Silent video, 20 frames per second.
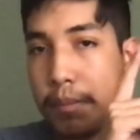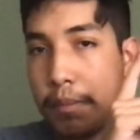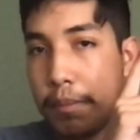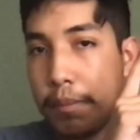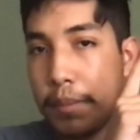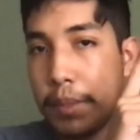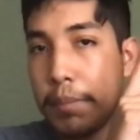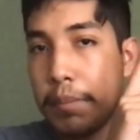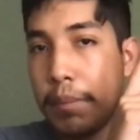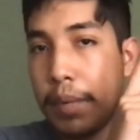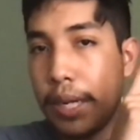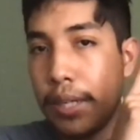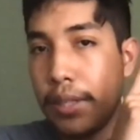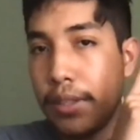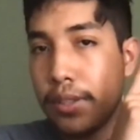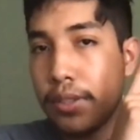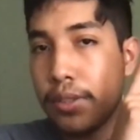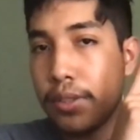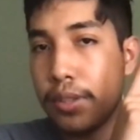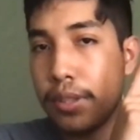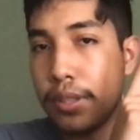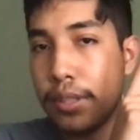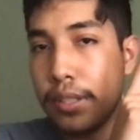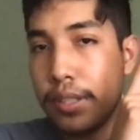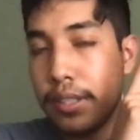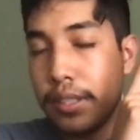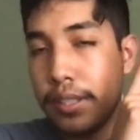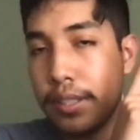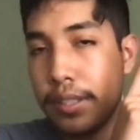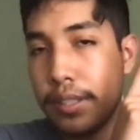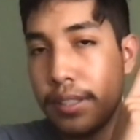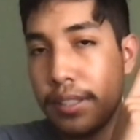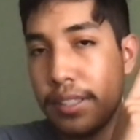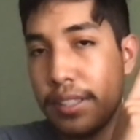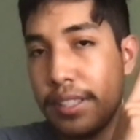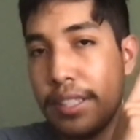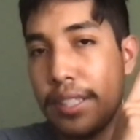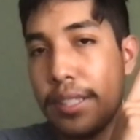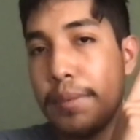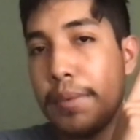B minor chord,
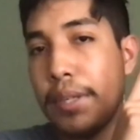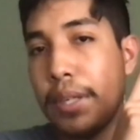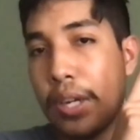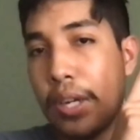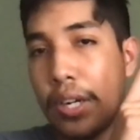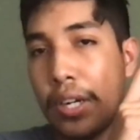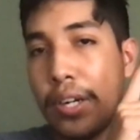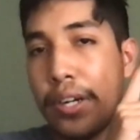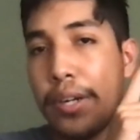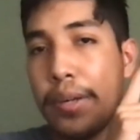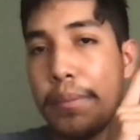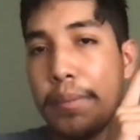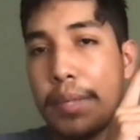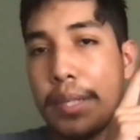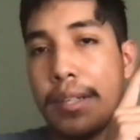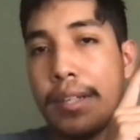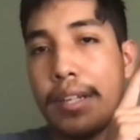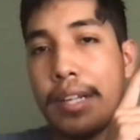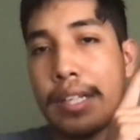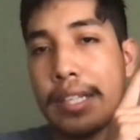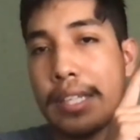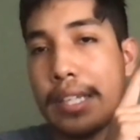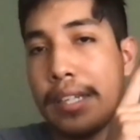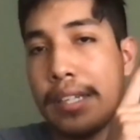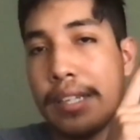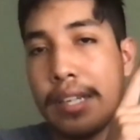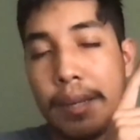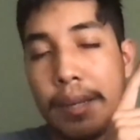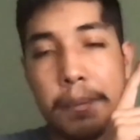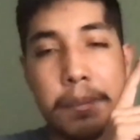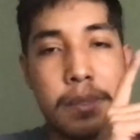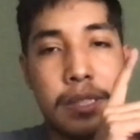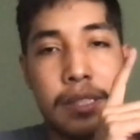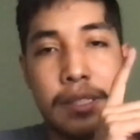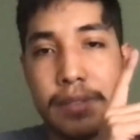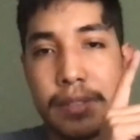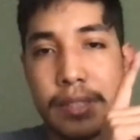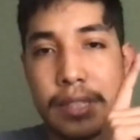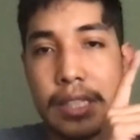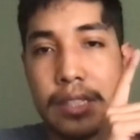a little bit harder, but again, I
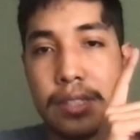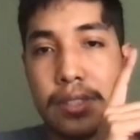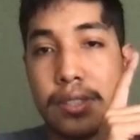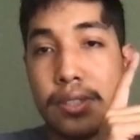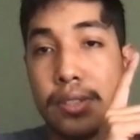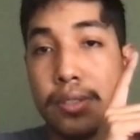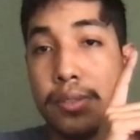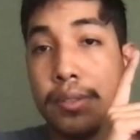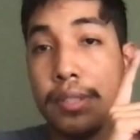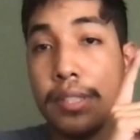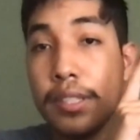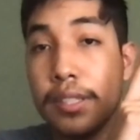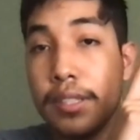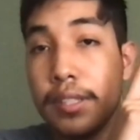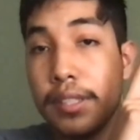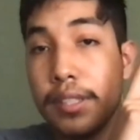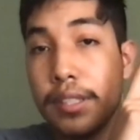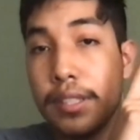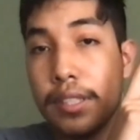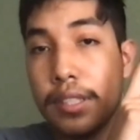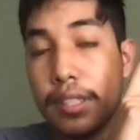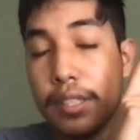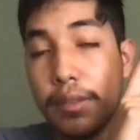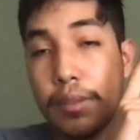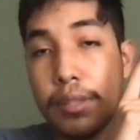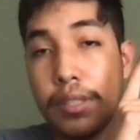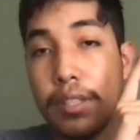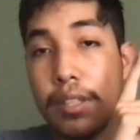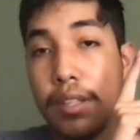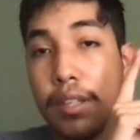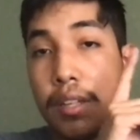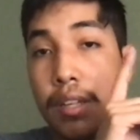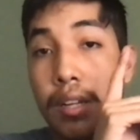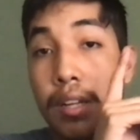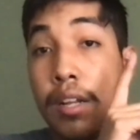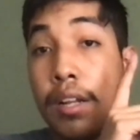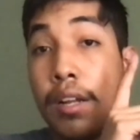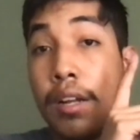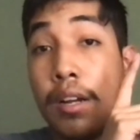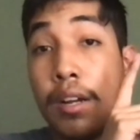believe you guys could do it with
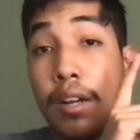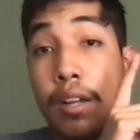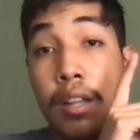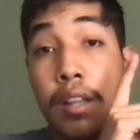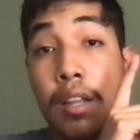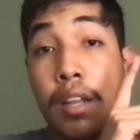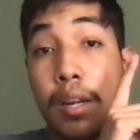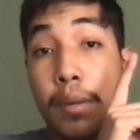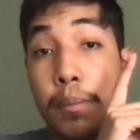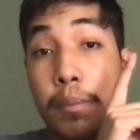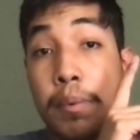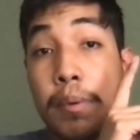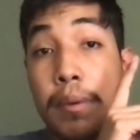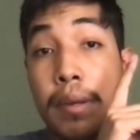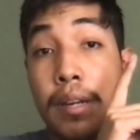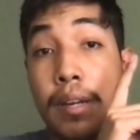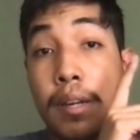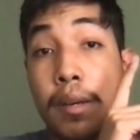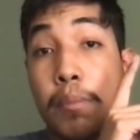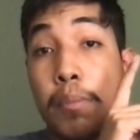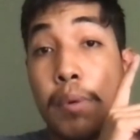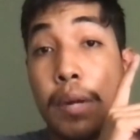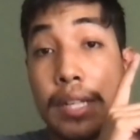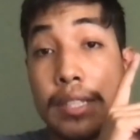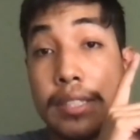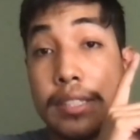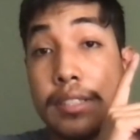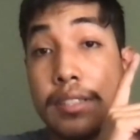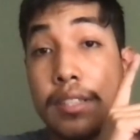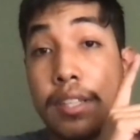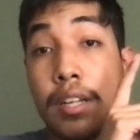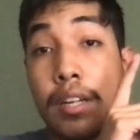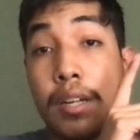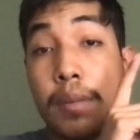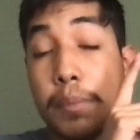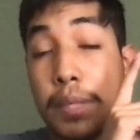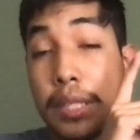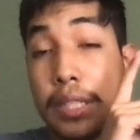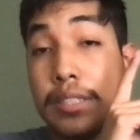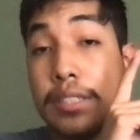a lot of practice, a lot
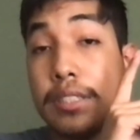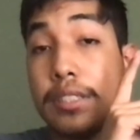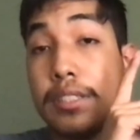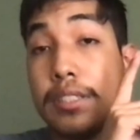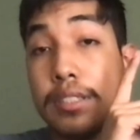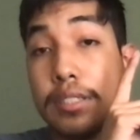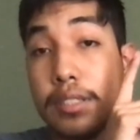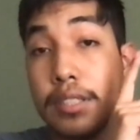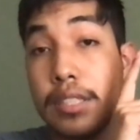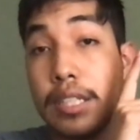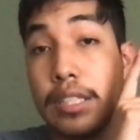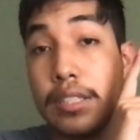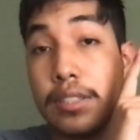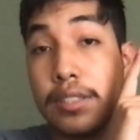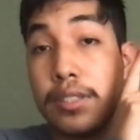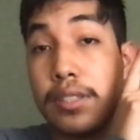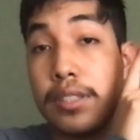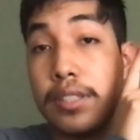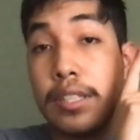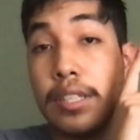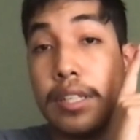of patience. You guys could